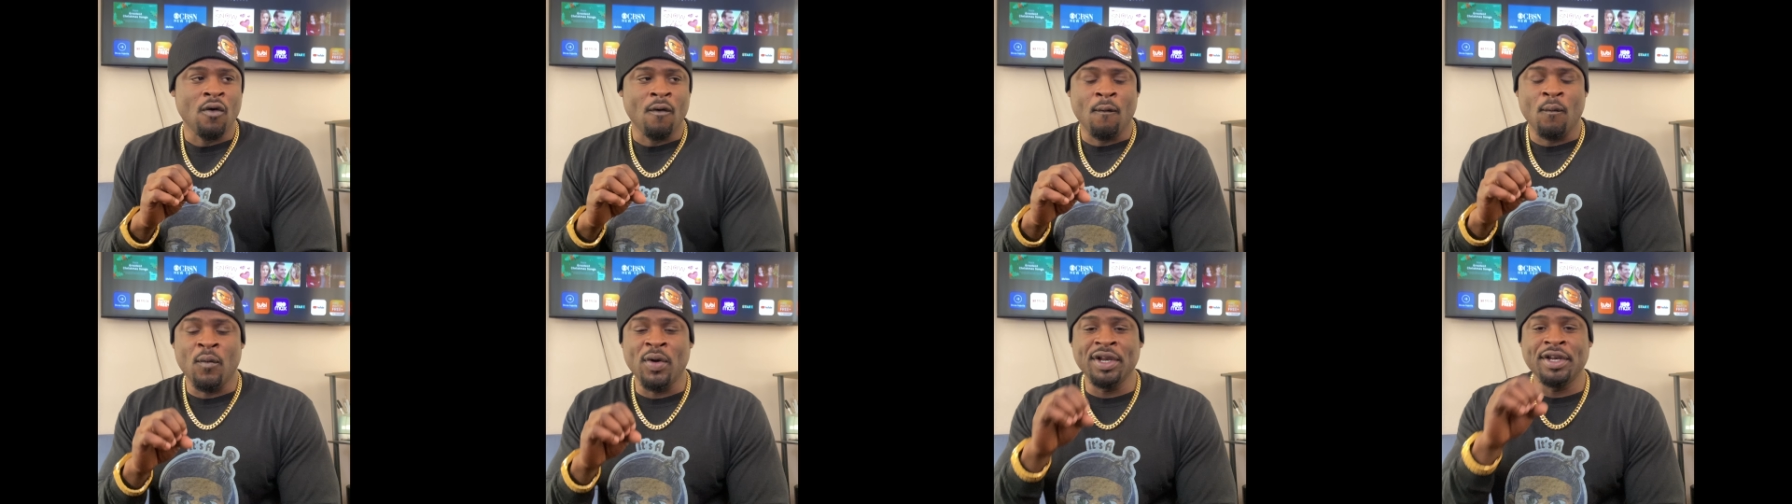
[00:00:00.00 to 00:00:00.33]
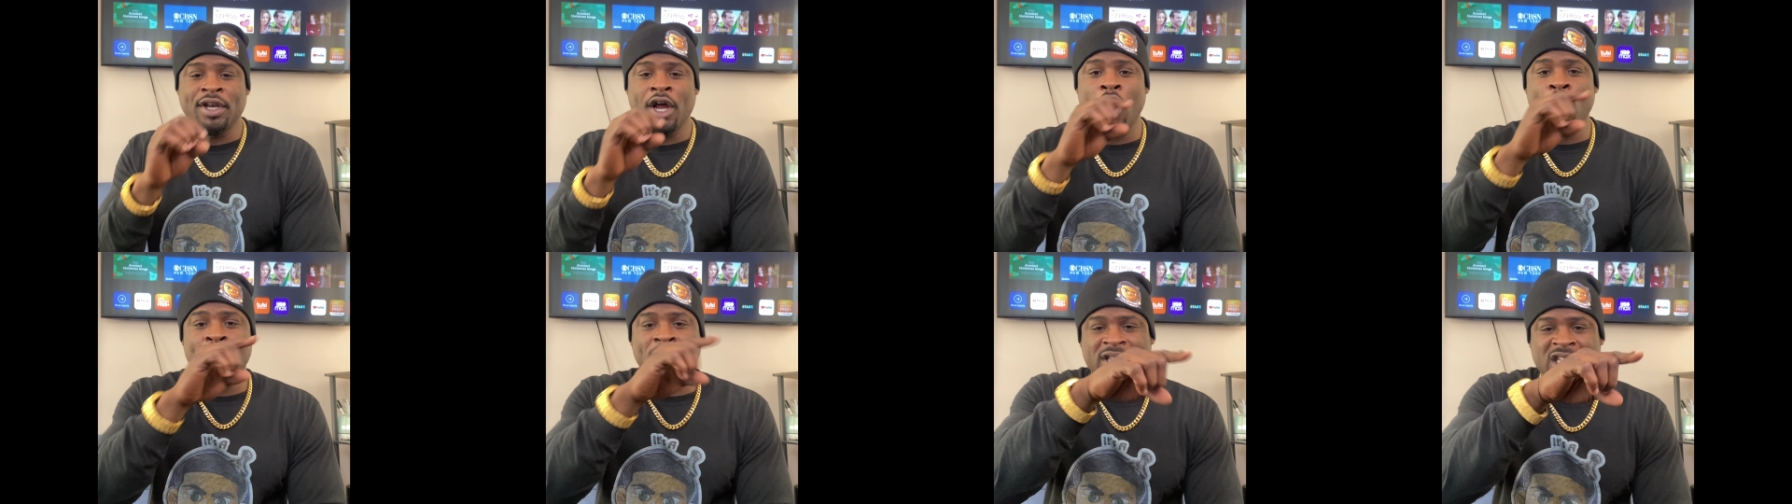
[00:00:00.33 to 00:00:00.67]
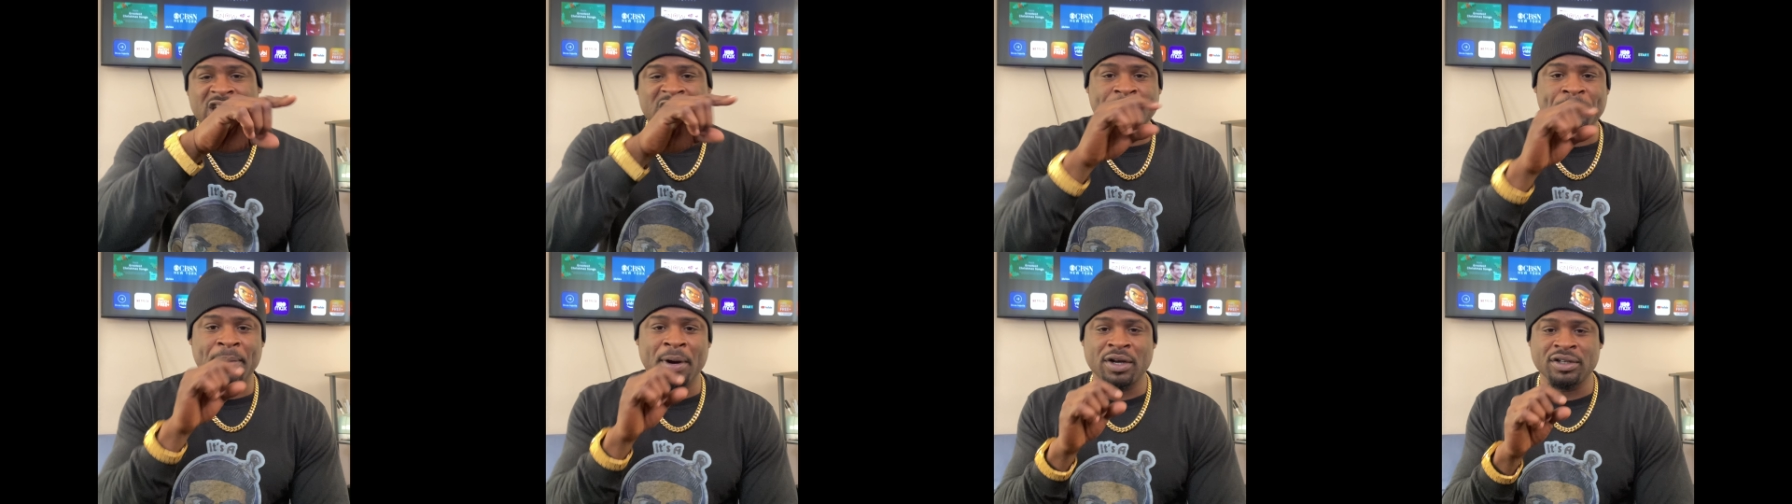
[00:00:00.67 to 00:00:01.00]
We know what
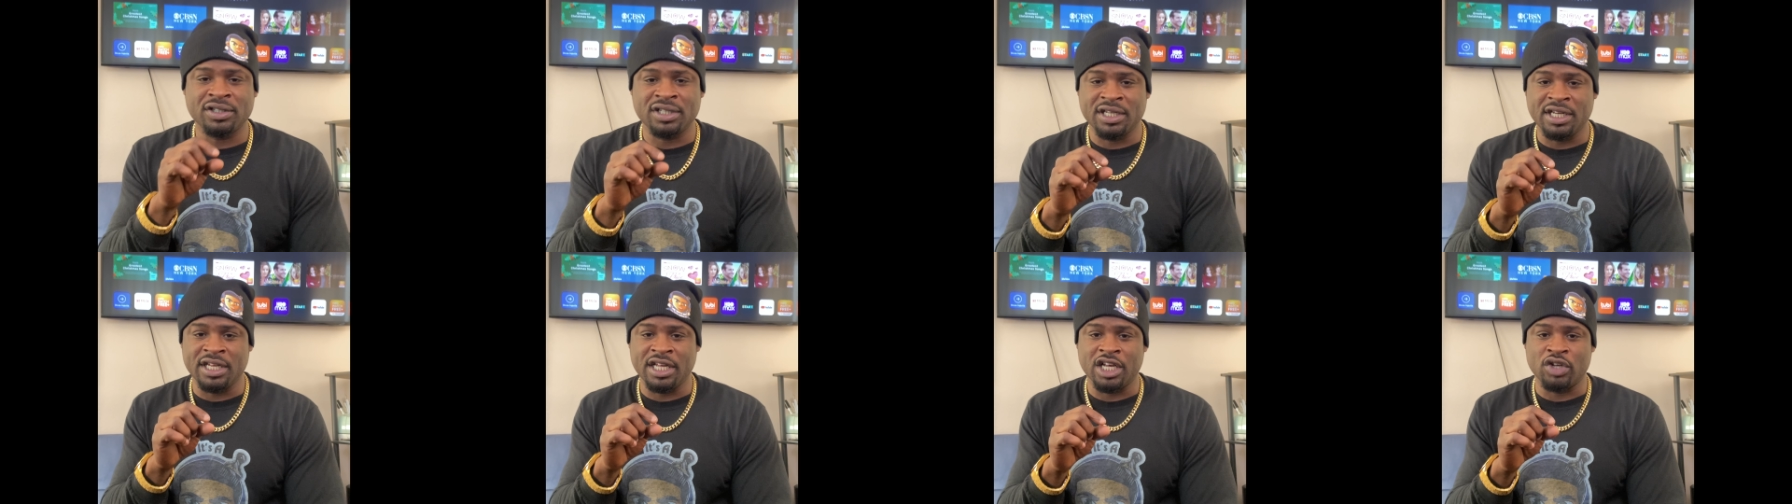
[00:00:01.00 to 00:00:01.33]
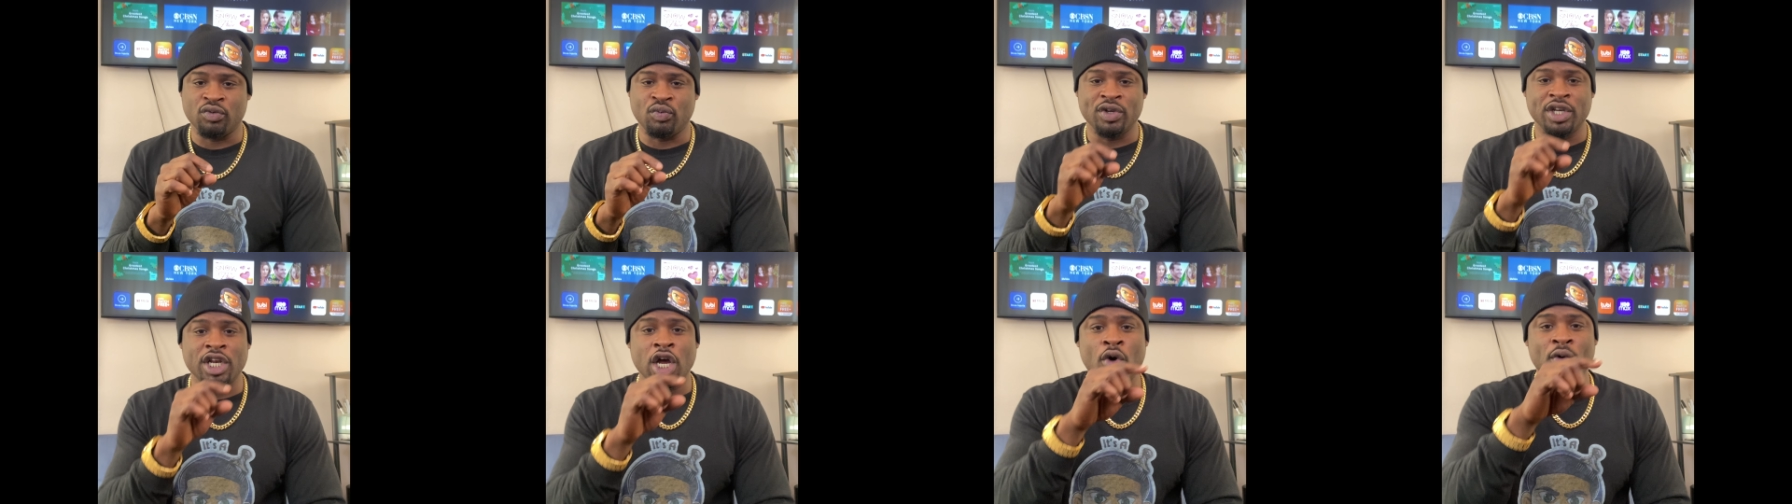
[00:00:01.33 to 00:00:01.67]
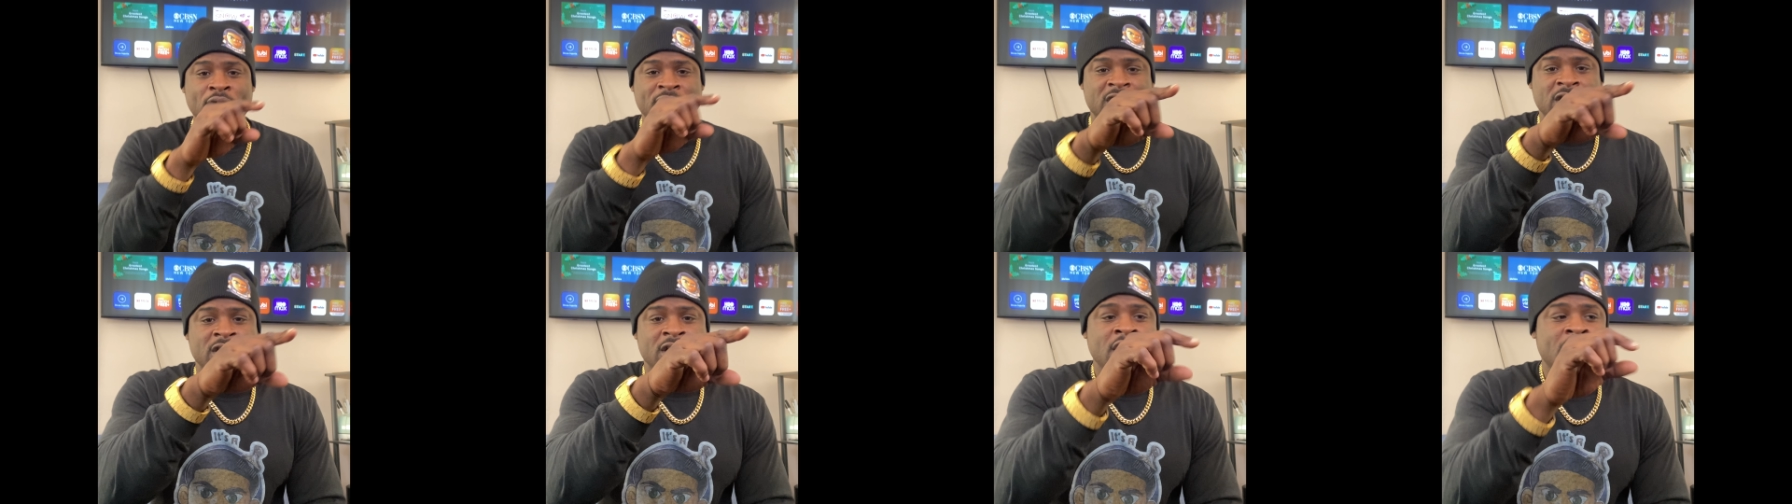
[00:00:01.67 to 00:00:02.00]
this person is. We know
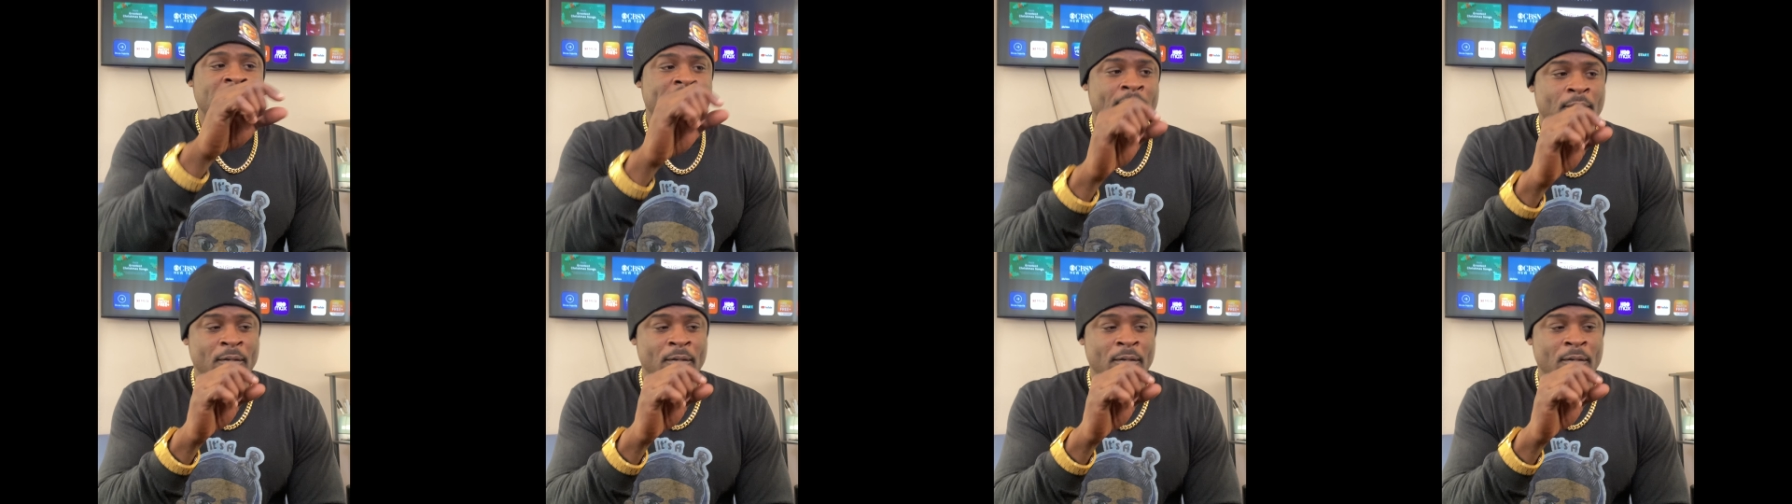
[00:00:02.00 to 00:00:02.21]
what the,